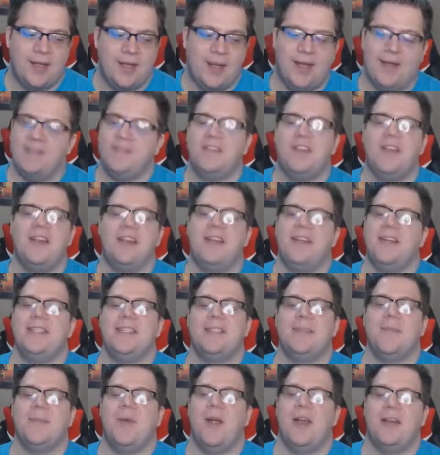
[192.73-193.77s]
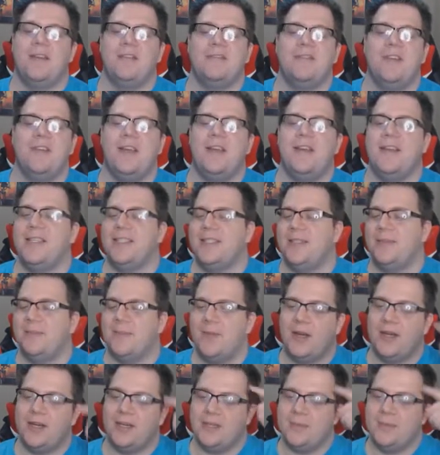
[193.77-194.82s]
I'm very smart. Very
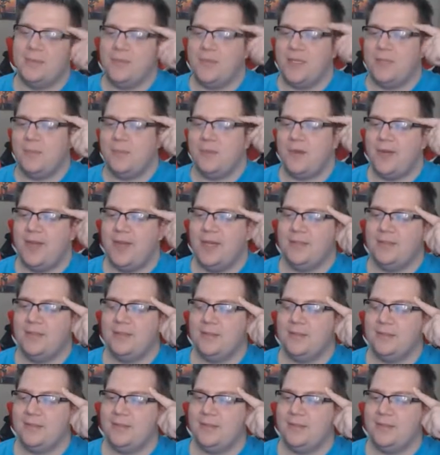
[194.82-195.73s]
smart. Big brain.